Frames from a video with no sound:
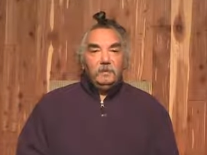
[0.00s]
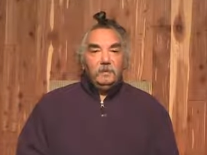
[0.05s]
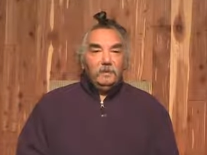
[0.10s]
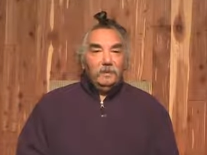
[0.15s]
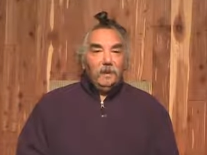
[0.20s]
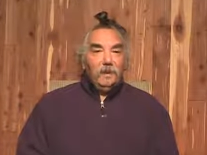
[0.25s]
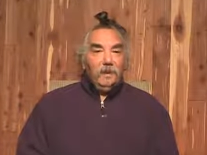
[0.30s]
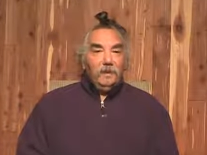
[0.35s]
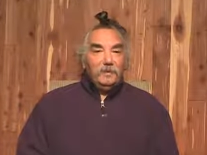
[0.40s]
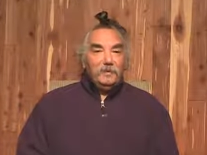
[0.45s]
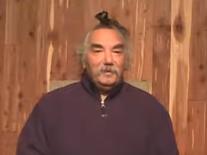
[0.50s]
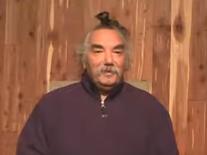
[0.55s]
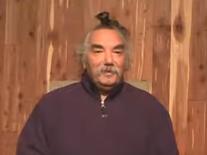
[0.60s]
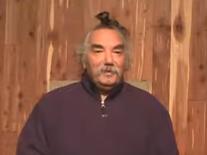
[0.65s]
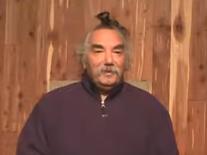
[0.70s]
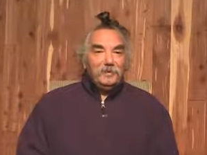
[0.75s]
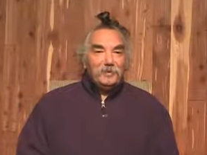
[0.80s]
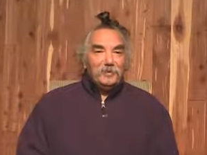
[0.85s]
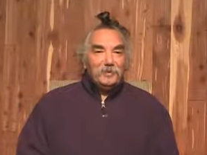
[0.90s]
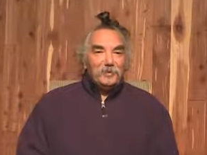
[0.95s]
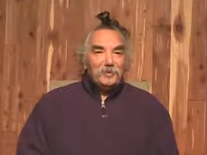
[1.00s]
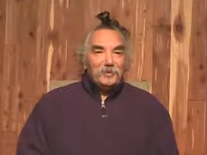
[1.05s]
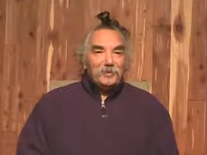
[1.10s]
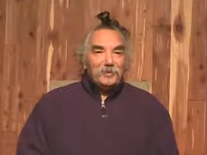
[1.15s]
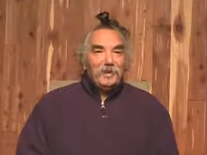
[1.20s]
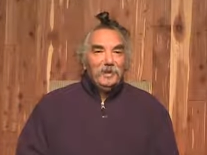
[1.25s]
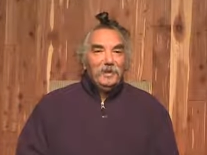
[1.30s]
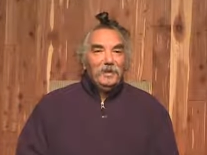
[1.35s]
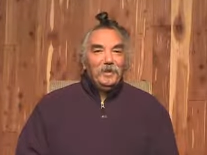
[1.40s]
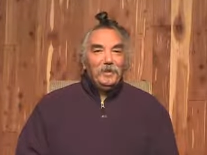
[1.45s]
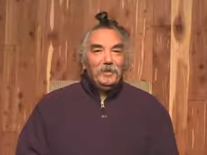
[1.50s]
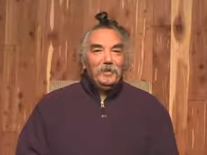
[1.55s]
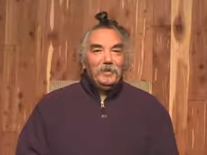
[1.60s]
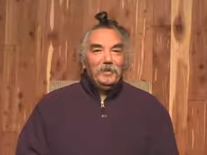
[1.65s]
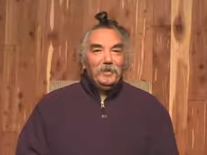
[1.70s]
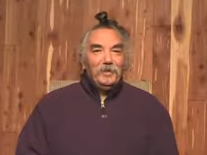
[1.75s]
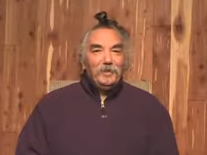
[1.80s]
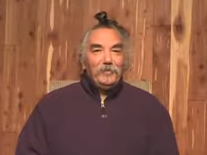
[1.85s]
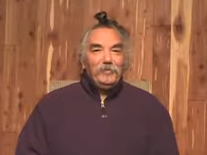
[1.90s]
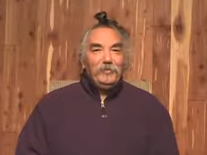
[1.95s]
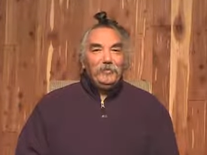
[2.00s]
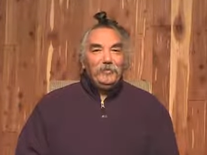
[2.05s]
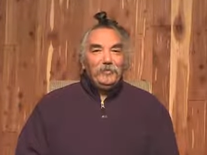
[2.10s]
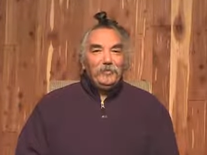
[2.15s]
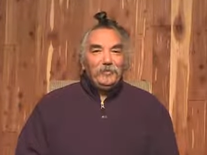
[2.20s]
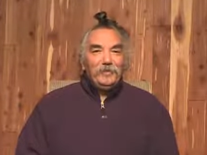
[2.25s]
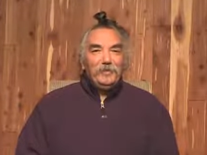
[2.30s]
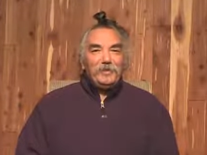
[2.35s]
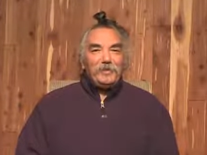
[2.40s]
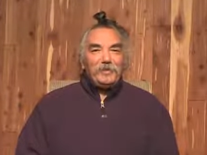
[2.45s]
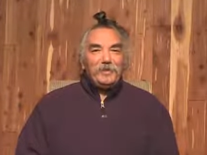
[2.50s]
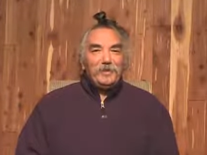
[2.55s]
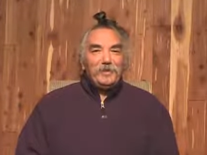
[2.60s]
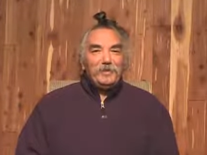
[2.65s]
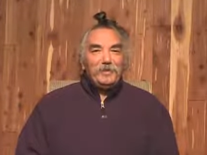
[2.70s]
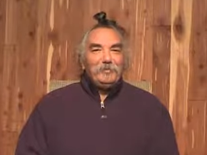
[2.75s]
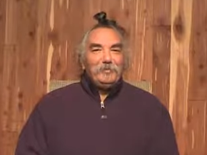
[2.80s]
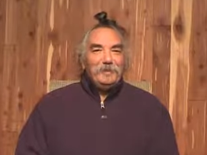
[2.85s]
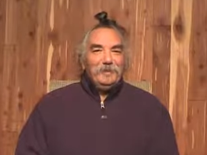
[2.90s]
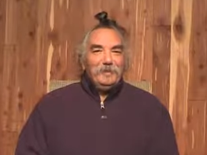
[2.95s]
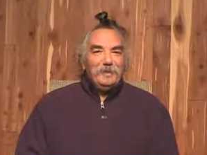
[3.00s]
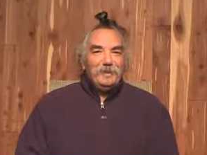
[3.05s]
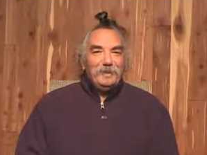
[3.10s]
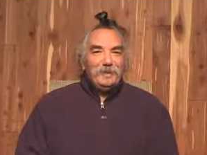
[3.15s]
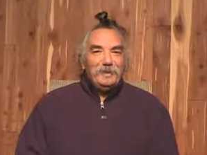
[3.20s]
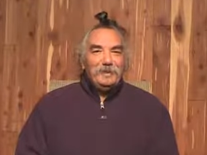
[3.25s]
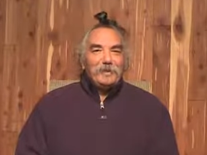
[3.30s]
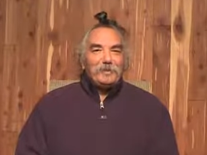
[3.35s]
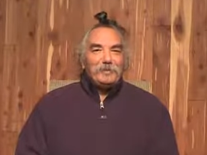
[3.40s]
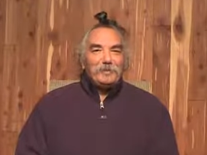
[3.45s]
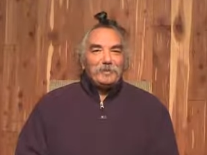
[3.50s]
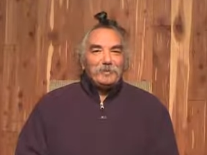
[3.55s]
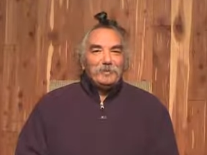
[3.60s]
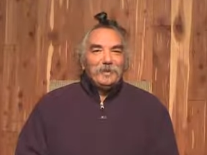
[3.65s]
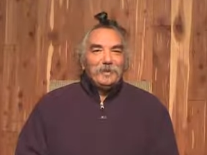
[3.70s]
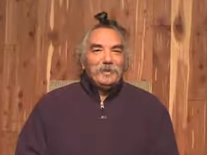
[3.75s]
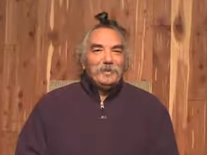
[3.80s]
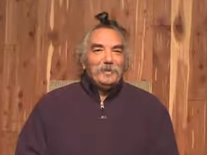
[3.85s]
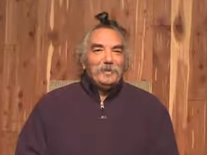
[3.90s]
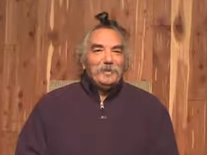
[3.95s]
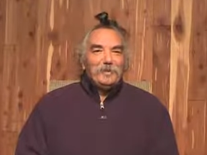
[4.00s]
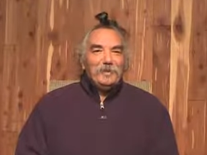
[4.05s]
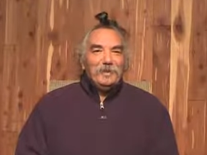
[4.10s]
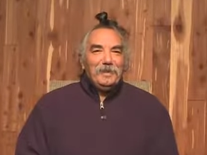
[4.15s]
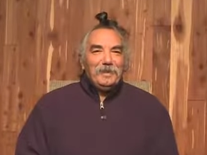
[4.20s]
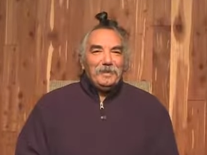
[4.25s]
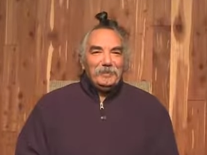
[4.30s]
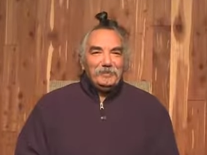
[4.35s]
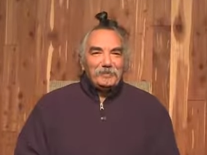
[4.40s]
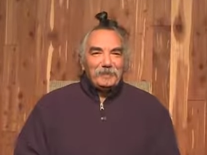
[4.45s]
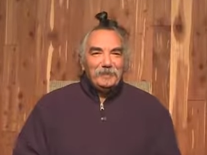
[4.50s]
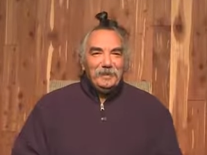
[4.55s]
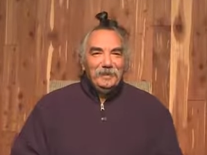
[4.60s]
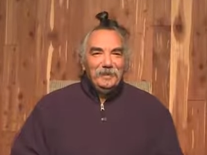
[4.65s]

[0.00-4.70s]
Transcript: there. You, are refusing to be there. That's what's making you laugh.